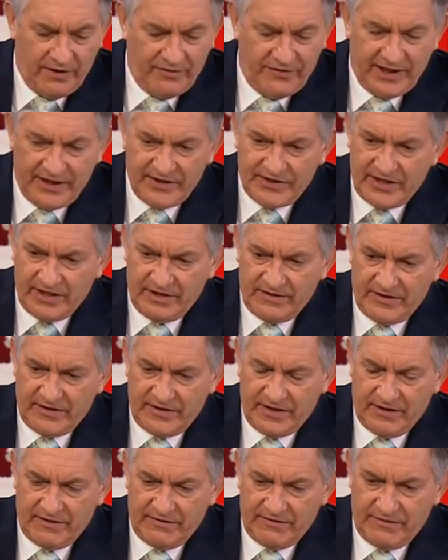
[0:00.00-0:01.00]
of the figures
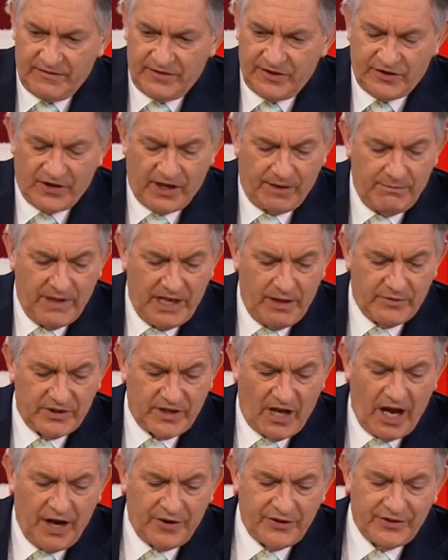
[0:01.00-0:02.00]
that struck me
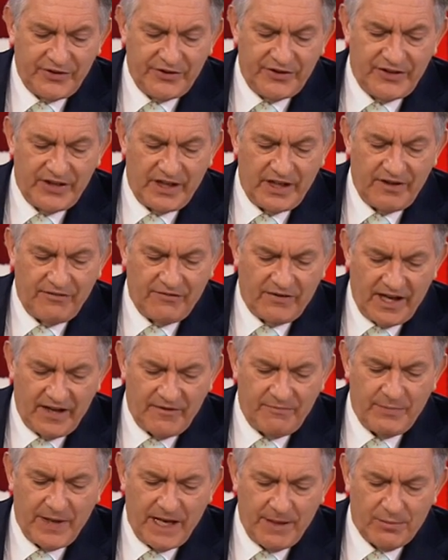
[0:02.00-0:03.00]
was
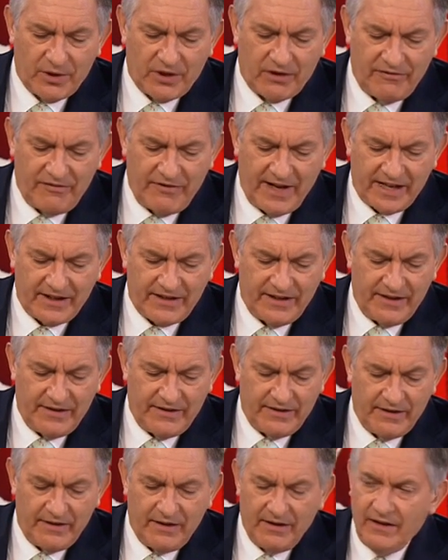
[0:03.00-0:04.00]
135 people are
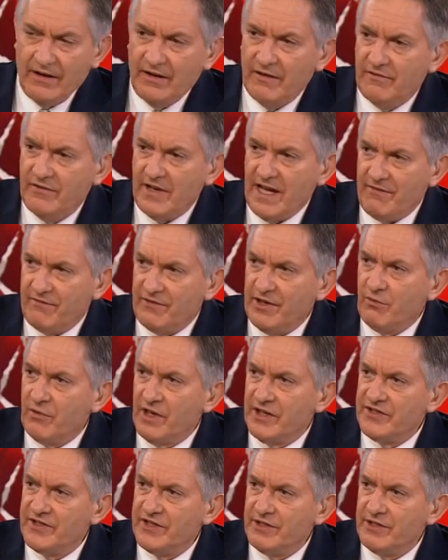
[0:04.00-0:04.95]
affected for every one